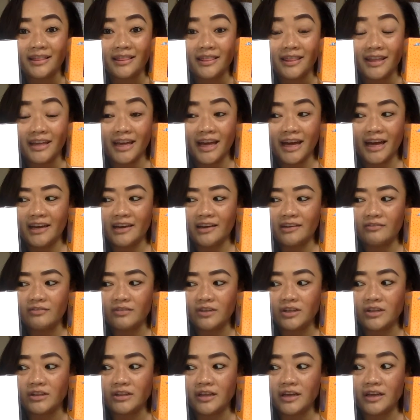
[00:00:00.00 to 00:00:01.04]
They kind of
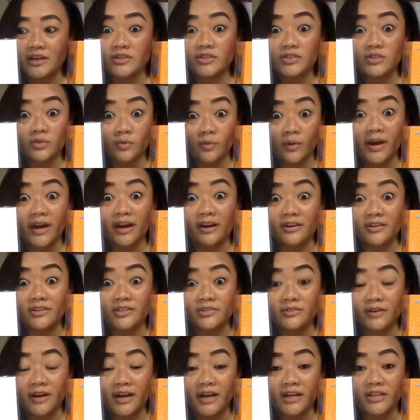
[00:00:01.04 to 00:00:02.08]
look like squares,
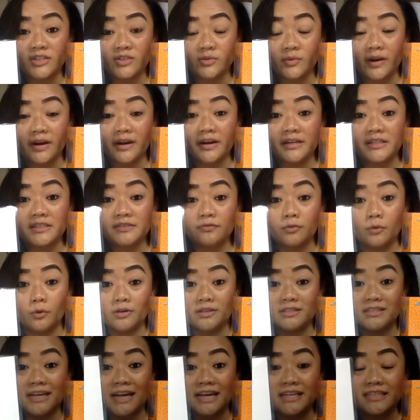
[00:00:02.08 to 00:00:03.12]
right? A square has 4
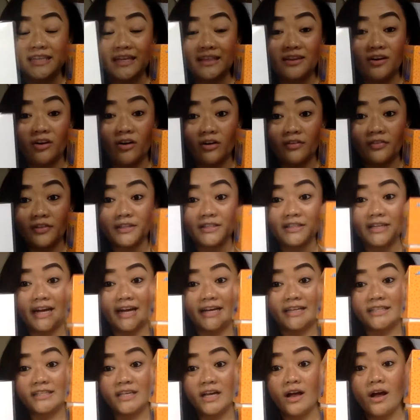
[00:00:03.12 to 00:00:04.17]
sides and all the
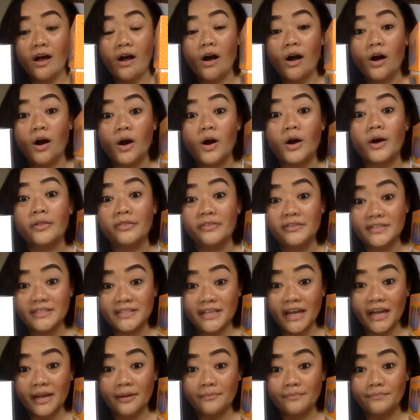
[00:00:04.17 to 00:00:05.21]
sides are the
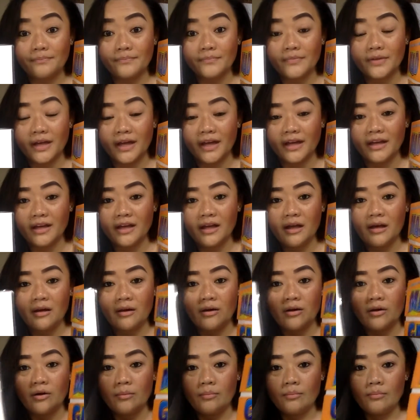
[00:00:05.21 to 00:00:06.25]
same, okay?
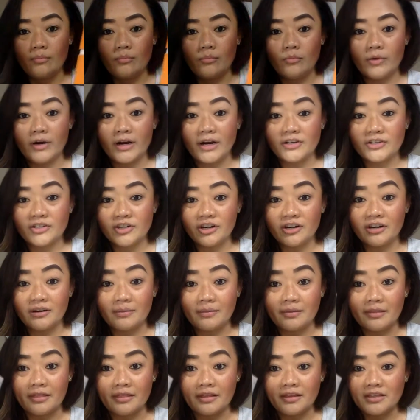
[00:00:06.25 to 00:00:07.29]
When I turn them
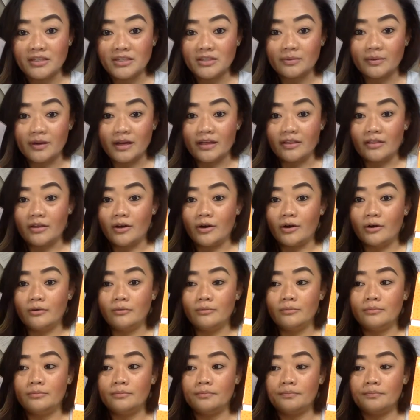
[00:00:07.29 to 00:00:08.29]
this way though,